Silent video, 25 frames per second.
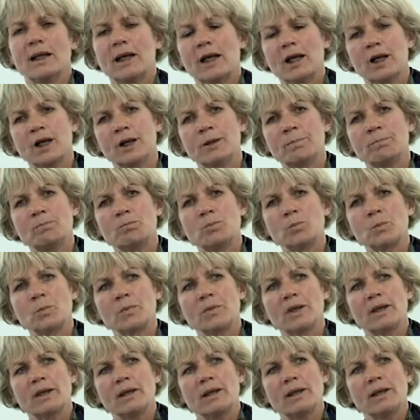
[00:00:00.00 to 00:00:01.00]
And
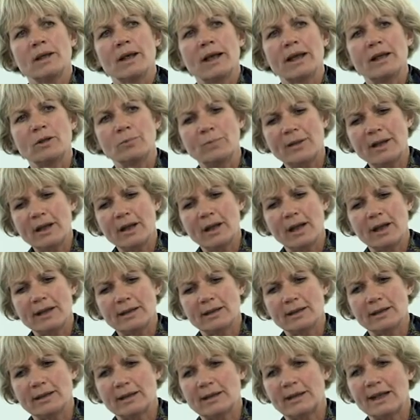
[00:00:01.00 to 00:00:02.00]
a bit
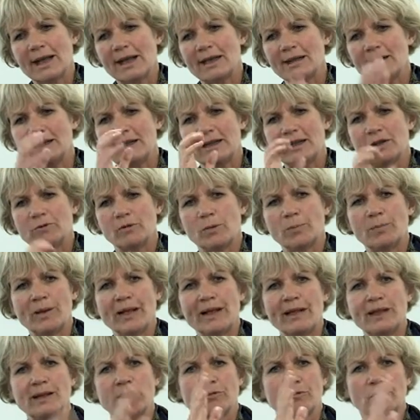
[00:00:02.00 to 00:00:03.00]
like this analogy of a
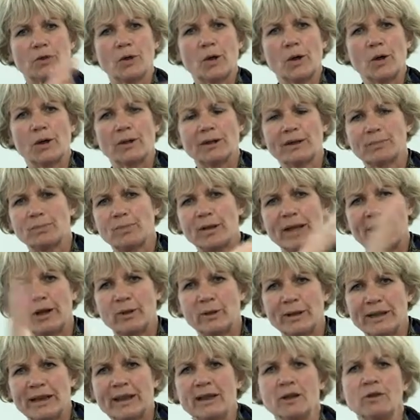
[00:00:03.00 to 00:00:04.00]
blade of grass
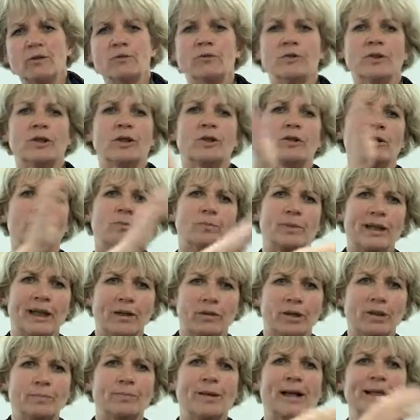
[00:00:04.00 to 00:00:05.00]
blowing over and
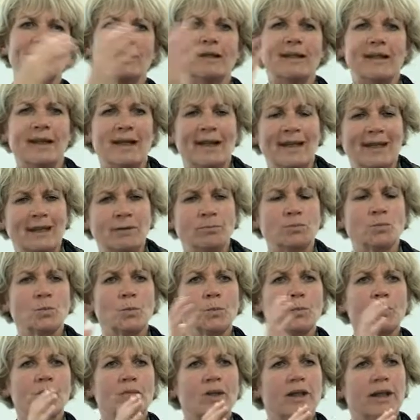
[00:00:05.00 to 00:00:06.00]
blowing back again,
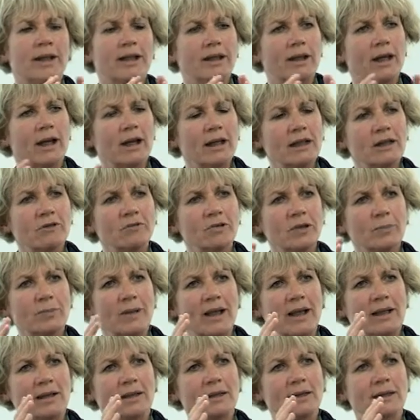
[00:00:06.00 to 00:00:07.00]
it kind of
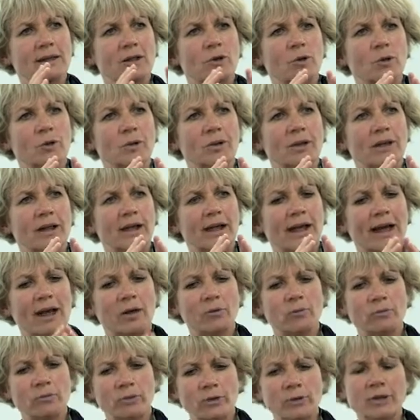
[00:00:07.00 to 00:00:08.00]
depends on
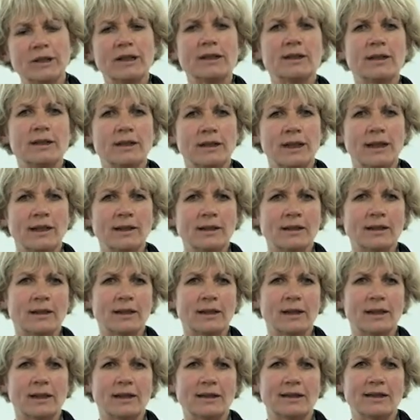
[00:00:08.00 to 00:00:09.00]
how rooted it is,
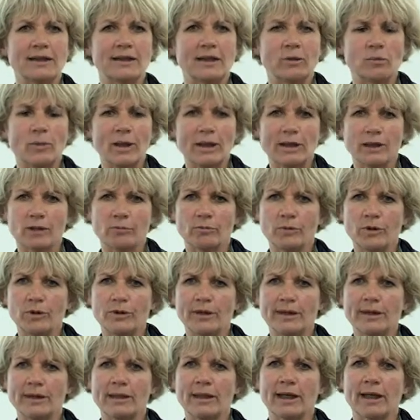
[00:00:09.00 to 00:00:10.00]
that, you know, where the
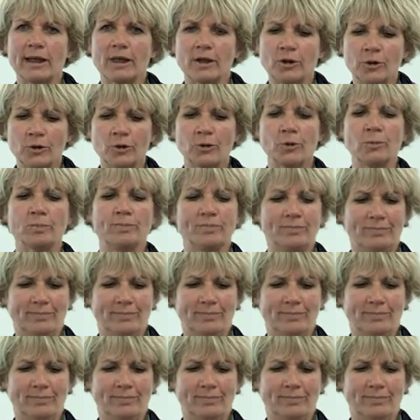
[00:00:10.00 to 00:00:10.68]
roots go,